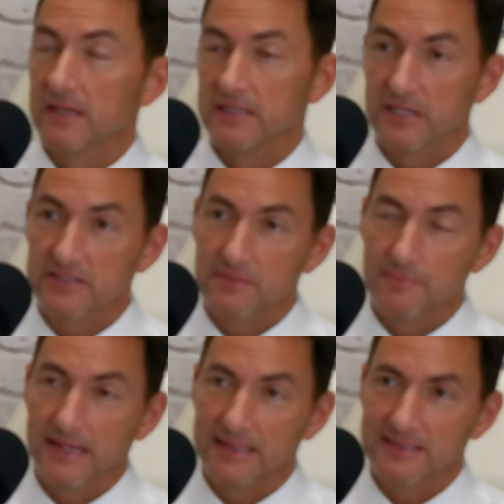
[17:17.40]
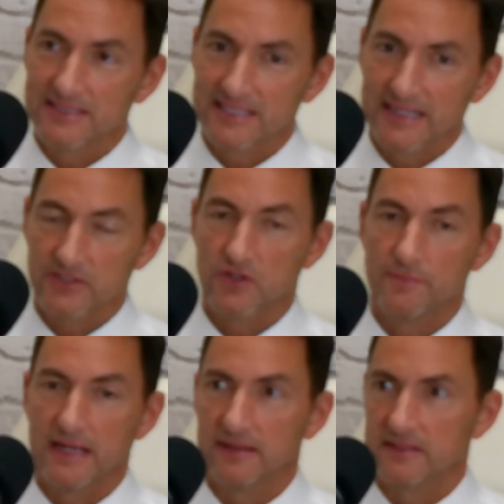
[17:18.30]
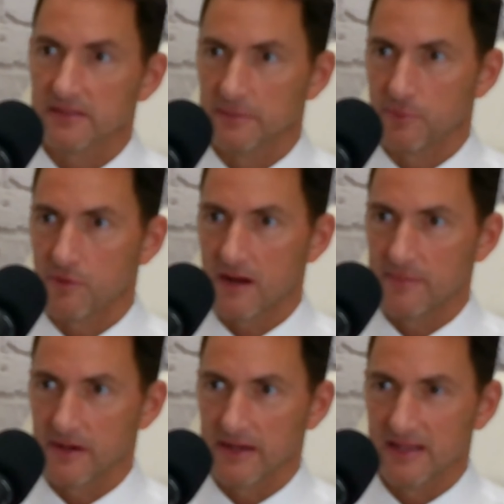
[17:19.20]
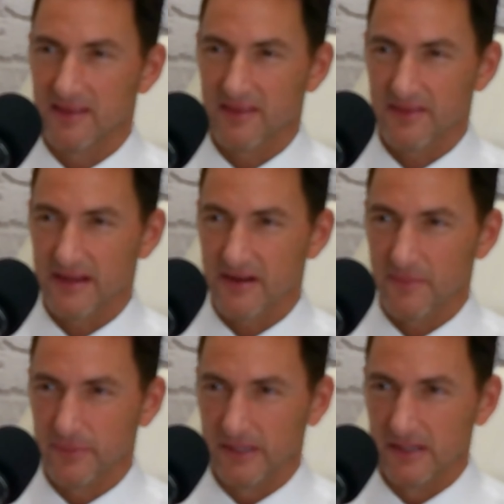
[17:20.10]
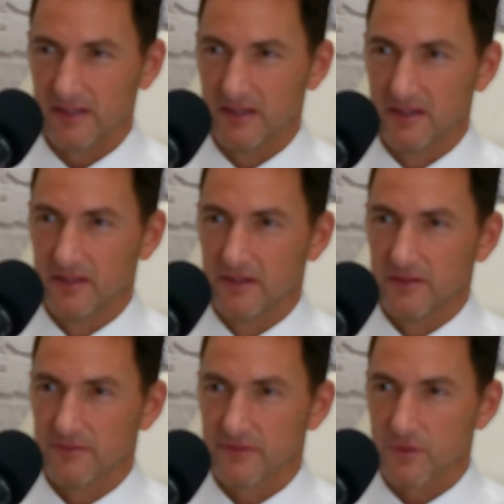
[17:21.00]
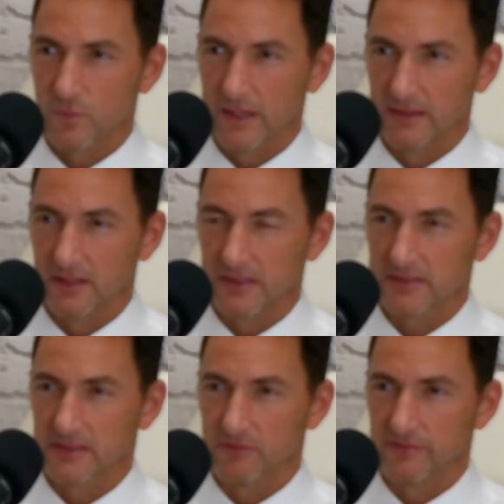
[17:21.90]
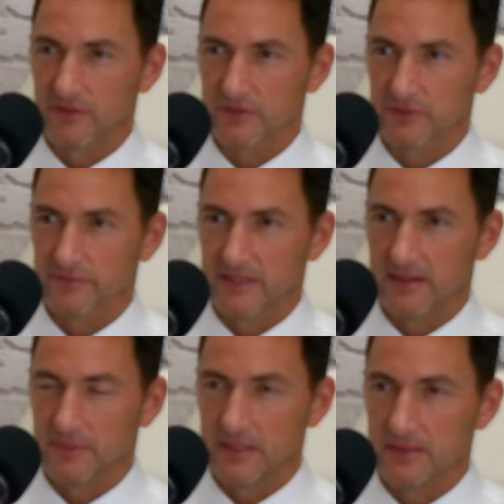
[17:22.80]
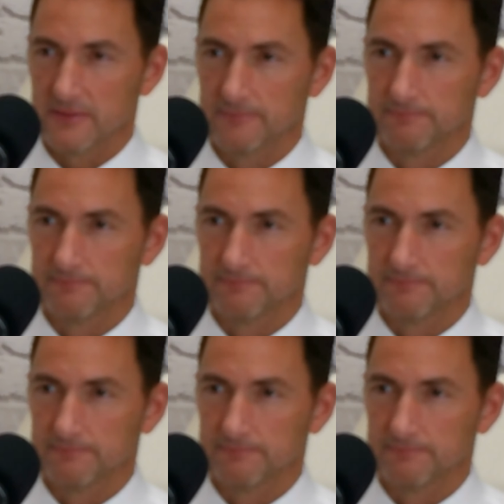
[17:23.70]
Doesn't make sense to make this the primary therapy for weight loss and reversal of diabetes.